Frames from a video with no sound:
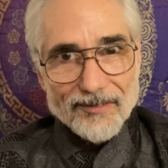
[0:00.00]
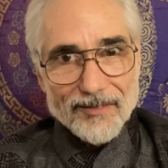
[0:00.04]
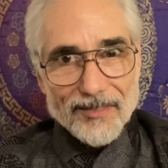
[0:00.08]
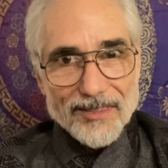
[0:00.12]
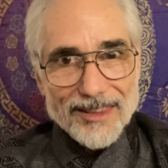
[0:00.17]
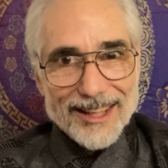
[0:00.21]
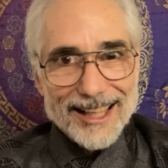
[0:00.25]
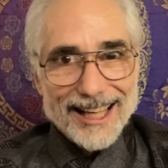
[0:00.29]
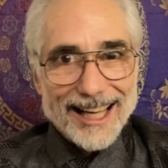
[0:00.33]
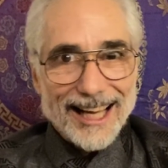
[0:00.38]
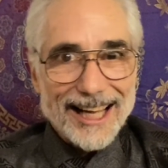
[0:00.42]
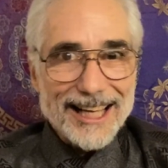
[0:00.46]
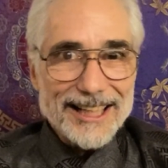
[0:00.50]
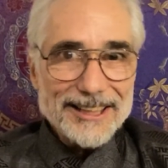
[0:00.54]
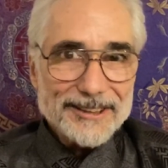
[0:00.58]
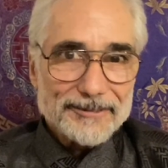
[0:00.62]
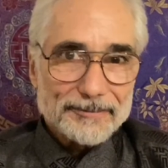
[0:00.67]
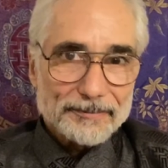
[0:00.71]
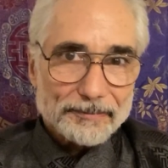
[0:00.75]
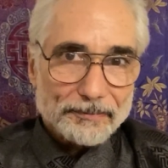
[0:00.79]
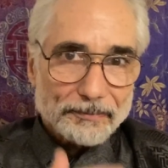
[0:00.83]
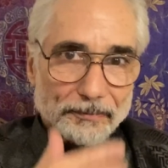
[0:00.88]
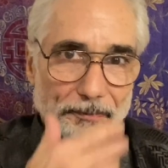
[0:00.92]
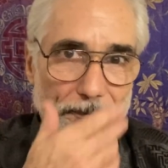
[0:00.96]
Okay?
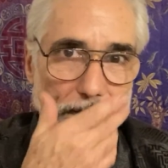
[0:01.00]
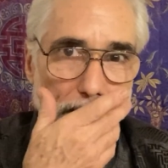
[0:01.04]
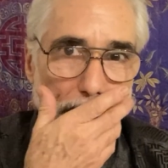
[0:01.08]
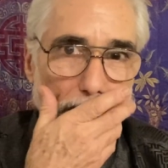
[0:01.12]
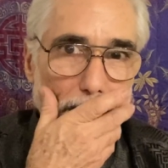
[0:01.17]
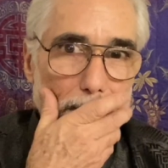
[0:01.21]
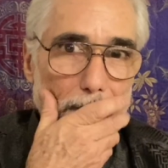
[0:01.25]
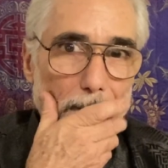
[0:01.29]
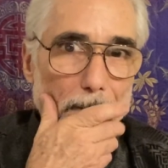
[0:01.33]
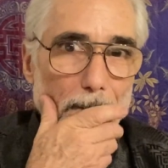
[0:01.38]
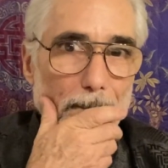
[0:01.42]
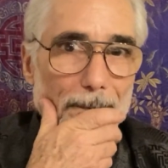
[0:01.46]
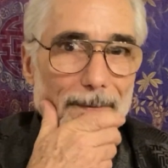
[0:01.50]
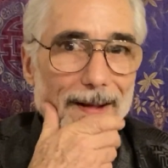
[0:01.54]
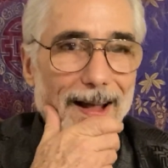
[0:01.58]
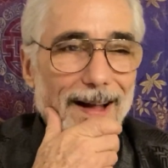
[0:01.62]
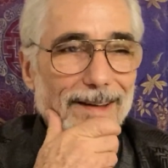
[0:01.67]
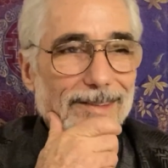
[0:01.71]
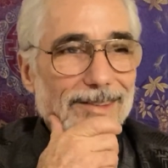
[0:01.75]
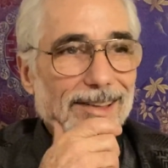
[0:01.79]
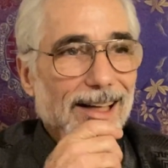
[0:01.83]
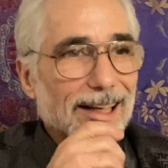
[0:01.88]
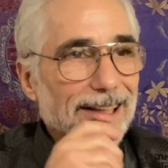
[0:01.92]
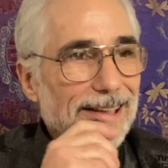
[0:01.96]

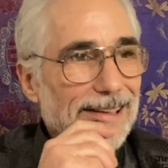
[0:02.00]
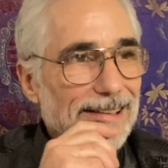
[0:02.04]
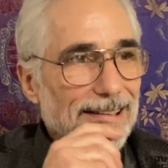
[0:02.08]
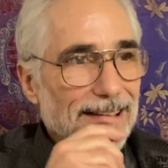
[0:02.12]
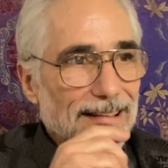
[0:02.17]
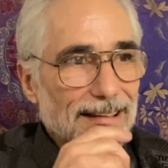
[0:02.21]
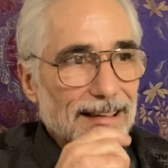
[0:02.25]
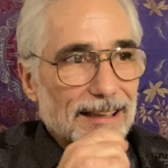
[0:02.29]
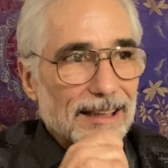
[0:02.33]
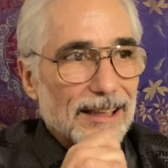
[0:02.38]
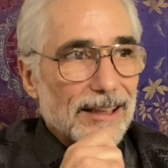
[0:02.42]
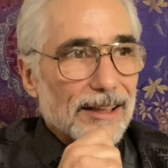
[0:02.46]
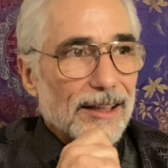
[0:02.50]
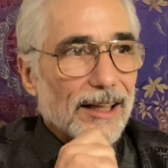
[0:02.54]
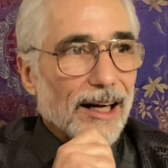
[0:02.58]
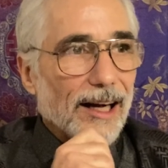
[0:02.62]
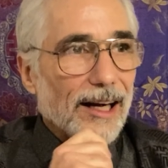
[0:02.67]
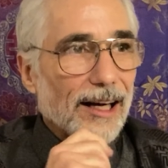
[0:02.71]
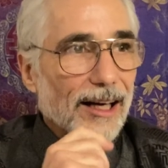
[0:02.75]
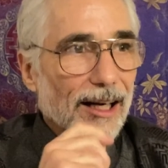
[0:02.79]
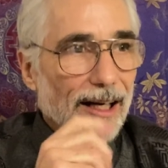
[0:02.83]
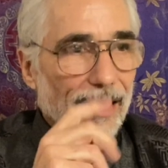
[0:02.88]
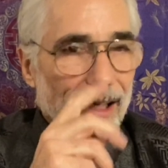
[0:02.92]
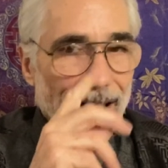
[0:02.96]
That's like,
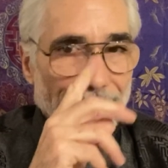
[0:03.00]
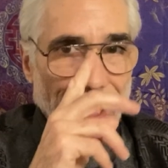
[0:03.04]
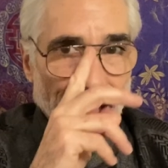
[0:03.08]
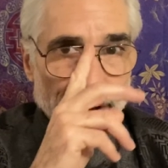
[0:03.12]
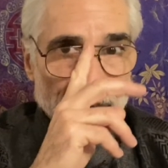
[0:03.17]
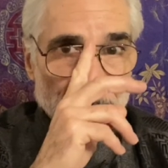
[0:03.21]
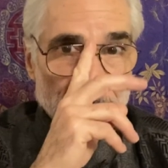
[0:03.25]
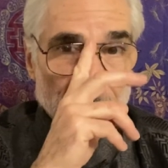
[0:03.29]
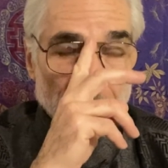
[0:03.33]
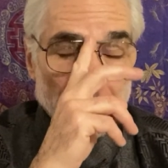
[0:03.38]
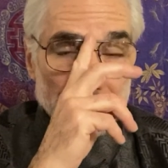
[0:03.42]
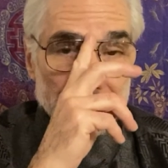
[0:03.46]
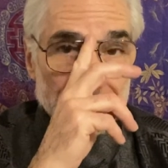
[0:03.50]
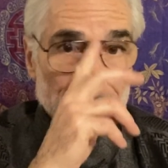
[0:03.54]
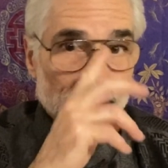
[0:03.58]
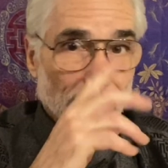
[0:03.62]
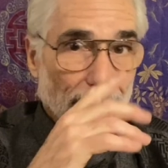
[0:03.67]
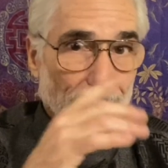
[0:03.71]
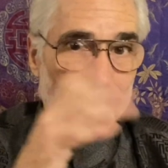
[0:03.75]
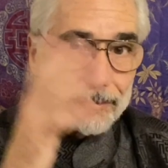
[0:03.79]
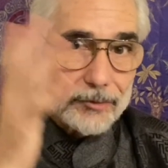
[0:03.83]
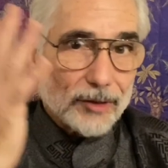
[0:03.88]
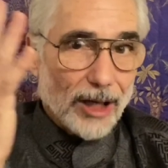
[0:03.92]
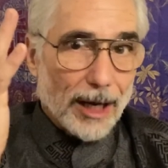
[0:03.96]
I don't know,
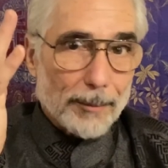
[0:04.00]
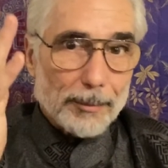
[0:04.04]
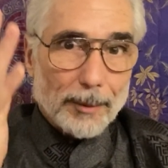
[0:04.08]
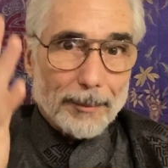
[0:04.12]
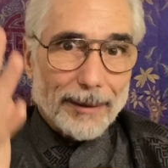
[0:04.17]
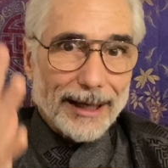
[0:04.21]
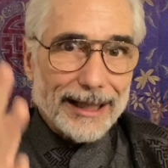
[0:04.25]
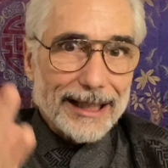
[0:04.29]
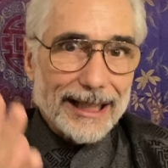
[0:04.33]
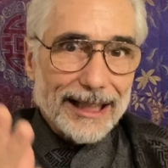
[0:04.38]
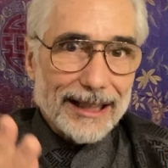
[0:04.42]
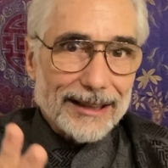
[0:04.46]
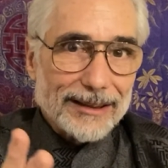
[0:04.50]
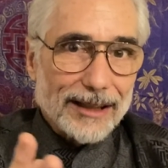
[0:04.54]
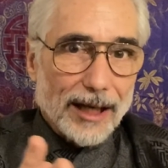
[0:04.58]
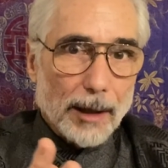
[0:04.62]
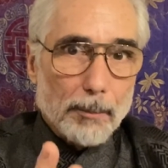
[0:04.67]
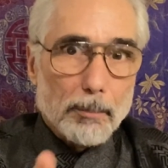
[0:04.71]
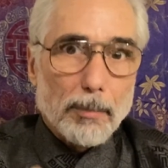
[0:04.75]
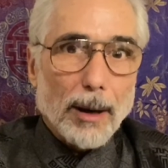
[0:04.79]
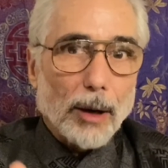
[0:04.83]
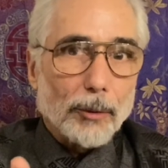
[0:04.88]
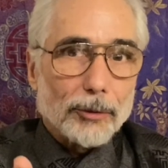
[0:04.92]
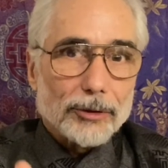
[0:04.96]
top of my head, a
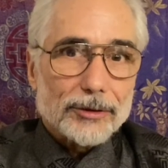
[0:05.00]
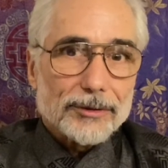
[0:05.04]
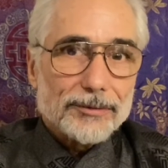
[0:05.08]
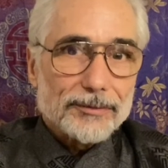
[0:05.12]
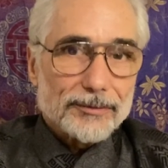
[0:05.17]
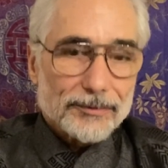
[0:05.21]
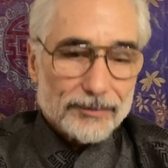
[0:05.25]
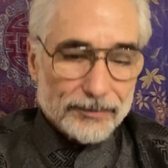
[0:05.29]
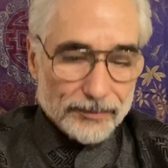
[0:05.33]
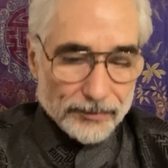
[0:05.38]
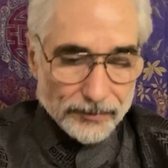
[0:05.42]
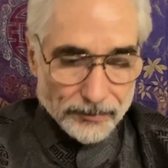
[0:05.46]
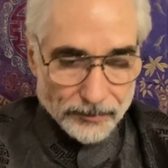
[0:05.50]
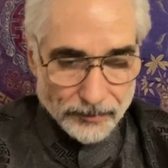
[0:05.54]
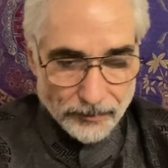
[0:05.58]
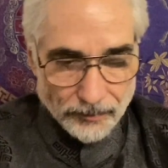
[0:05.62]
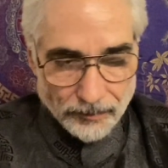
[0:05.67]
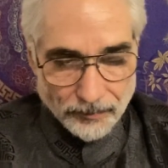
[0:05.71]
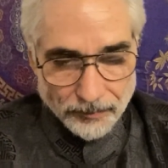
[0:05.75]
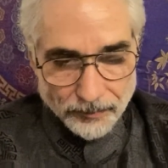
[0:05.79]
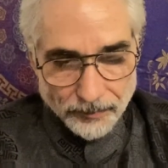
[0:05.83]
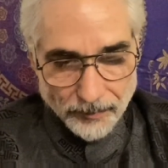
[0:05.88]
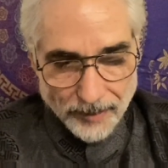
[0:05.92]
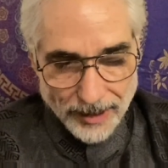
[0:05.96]
boat.
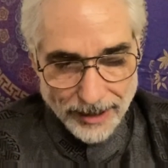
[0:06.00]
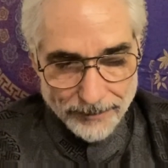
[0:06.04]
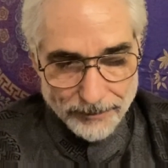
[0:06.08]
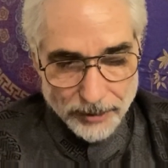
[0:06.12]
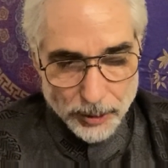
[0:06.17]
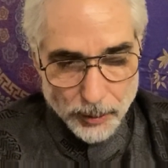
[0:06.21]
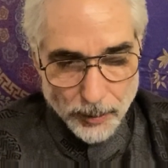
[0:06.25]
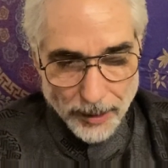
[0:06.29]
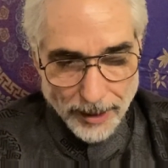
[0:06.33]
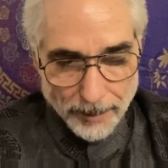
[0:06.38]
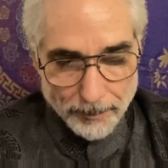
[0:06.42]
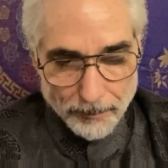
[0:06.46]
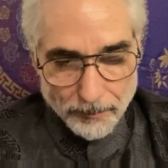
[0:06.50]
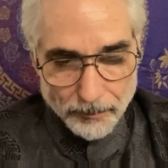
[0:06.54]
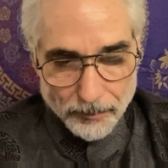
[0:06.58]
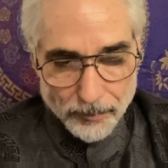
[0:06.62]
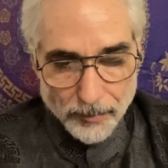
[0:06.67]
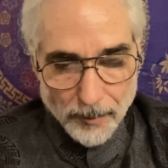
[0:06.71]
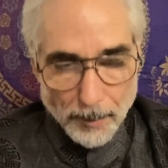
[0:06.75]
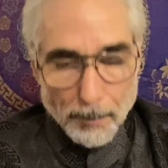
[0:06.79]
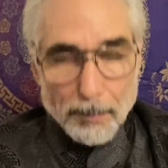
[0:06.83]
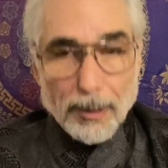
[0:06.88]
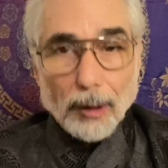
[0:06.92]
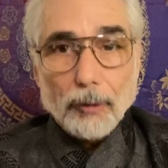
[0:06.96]
If you
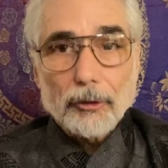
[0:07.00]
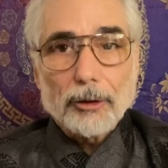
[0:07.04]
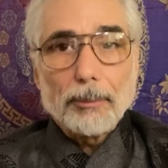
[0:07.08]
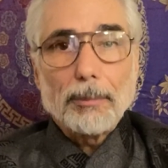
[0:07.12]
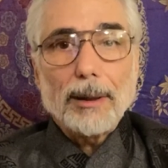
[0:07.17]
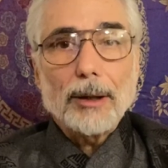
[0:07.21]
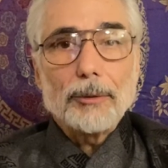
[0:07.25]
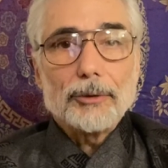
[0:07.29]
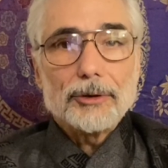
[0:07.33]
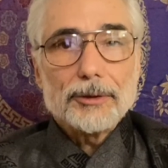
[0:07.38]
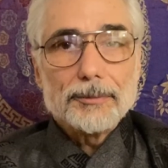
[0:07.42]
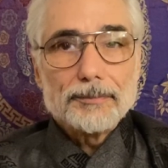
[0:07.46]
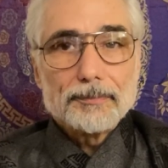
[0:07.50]
built a boat.